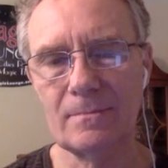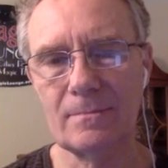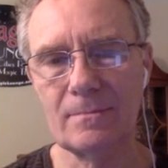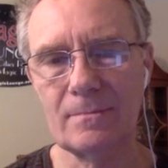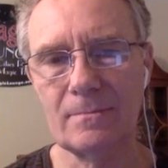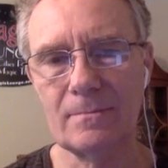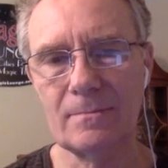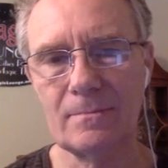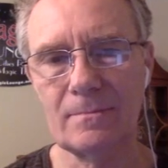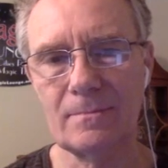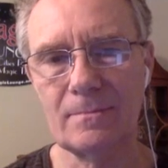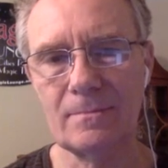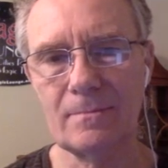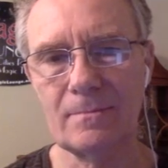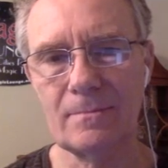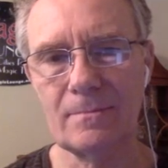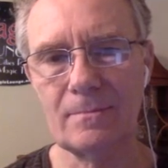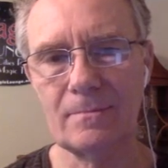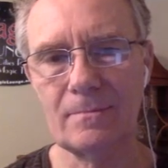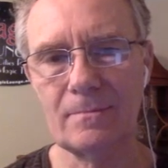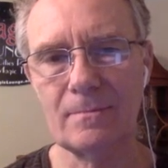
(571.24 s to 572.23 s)

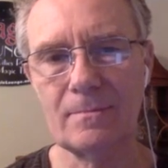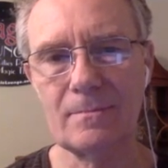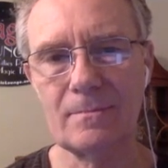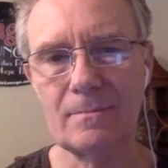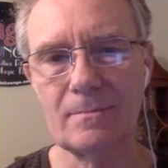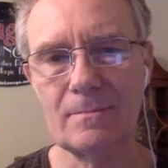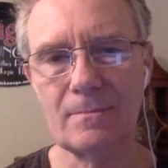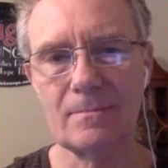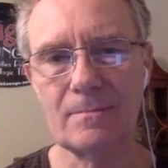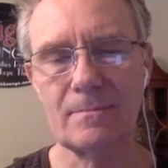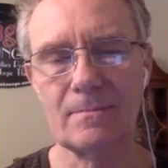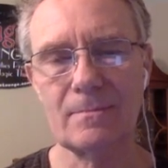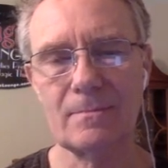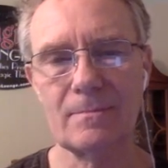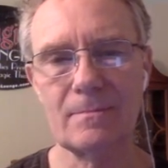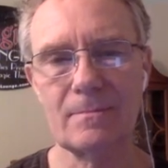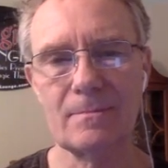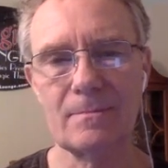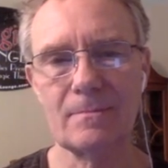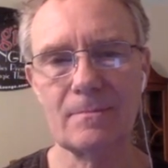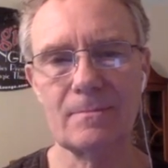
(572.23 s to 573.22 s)

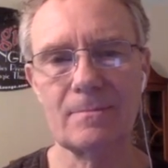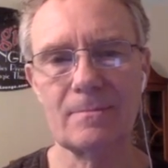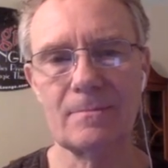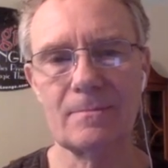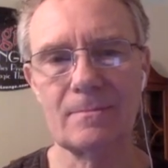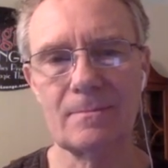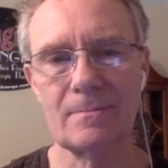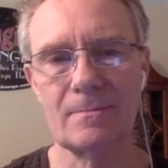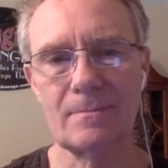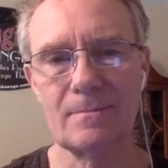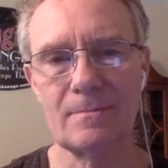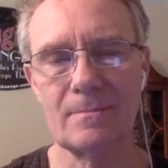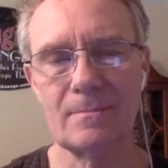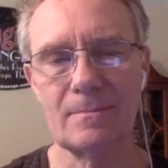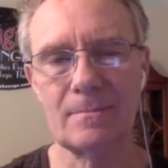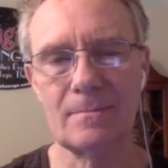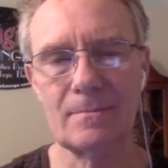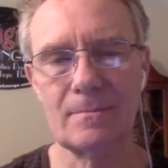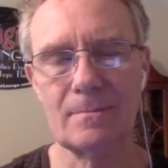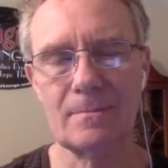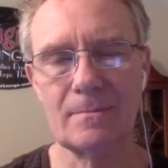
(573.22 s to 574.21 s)

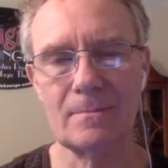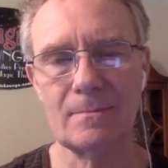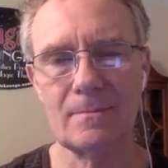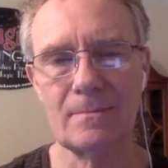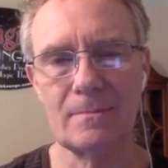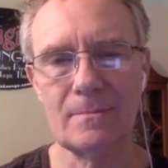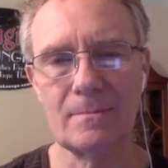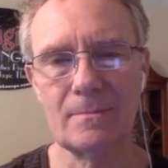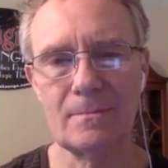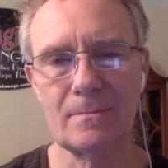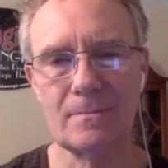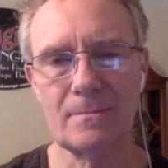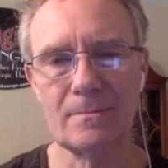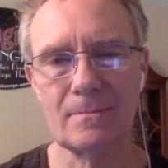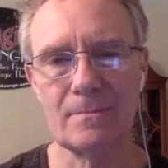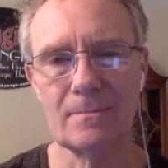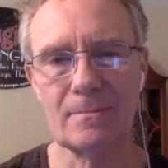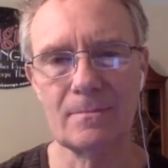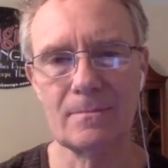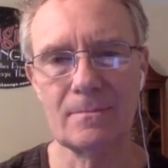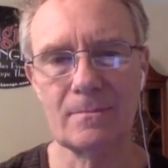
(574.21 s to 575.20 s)

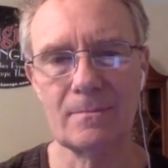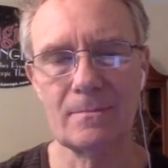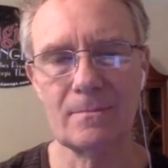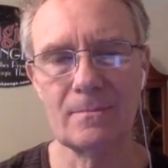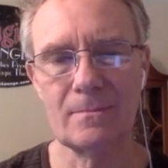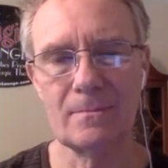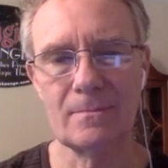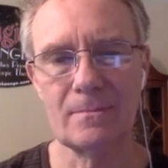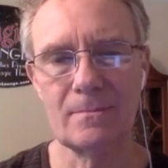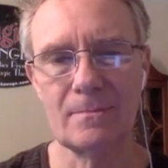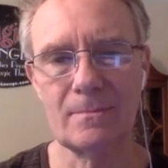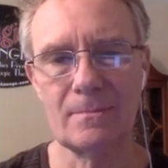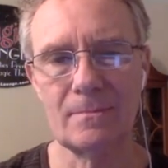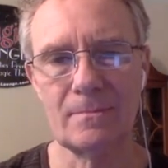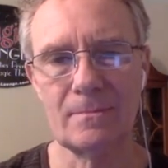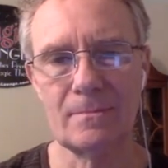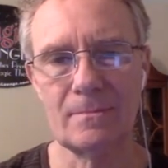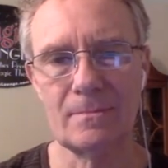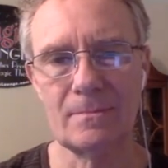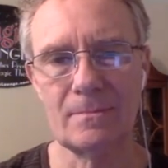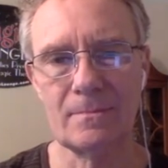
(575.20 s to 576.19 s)

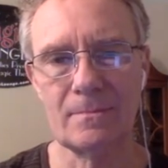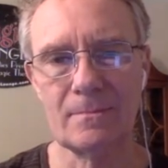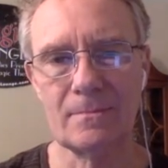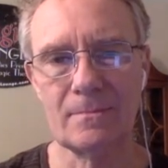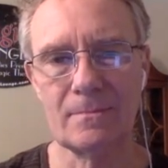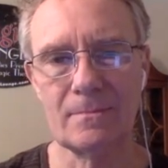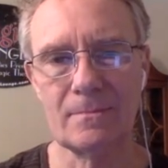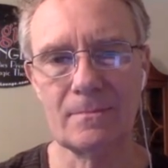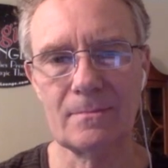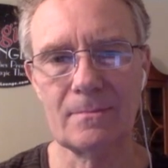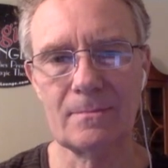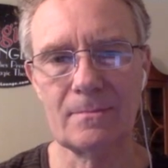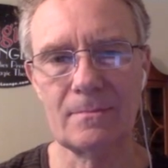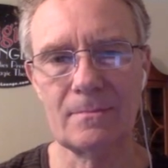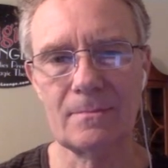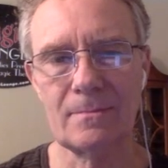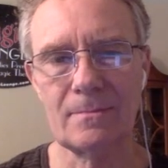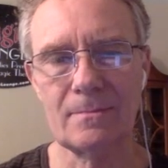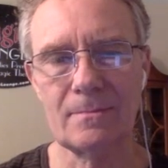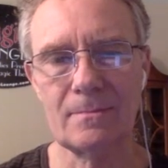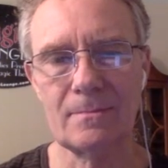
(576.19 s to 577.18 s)

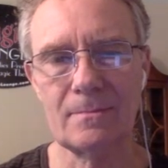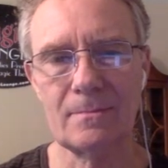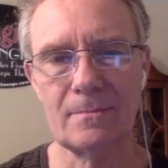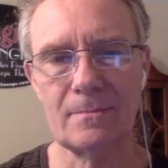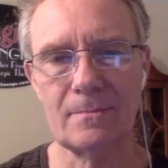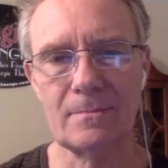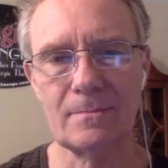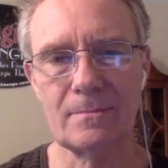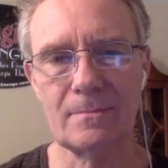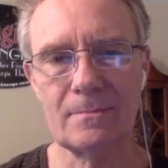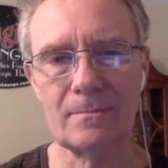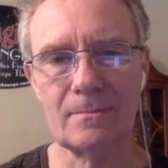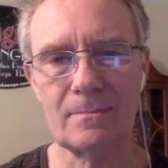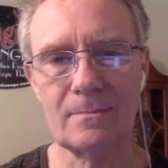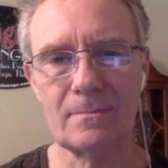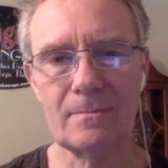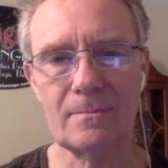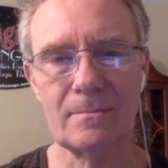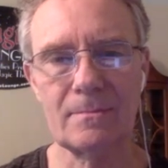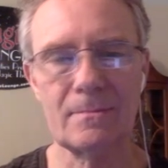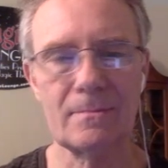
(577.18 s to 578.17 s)

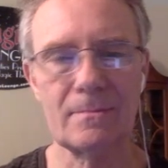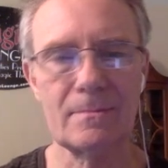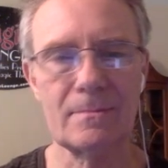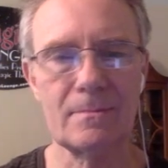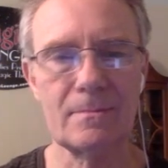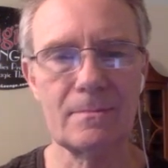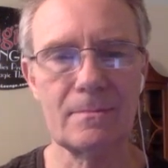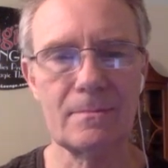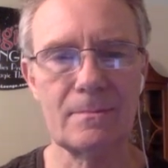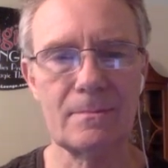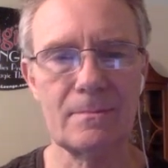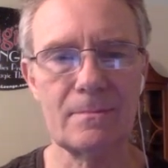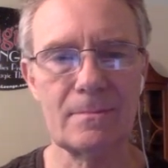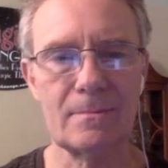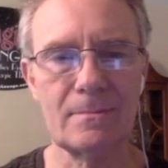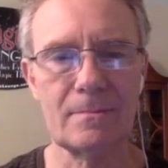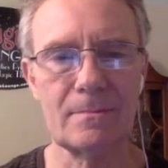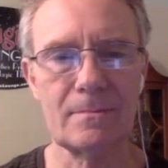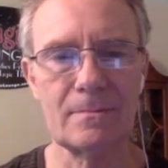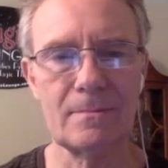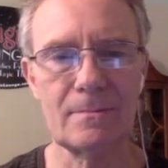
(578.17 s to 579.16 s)

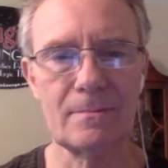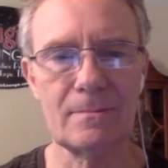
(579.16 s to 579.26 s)
(not speaking)